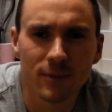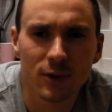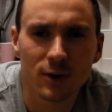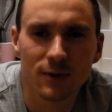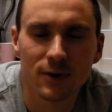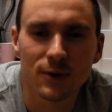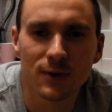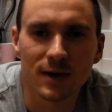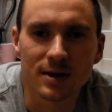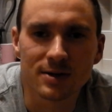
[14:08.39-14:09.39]
got a few
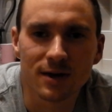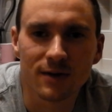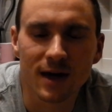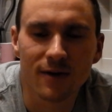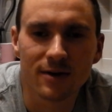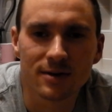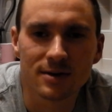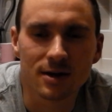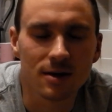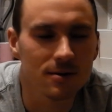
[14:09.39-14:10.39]
things that I've gathered
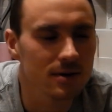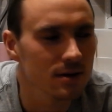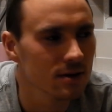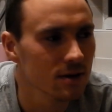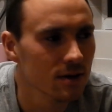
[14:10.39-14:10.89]
so uh,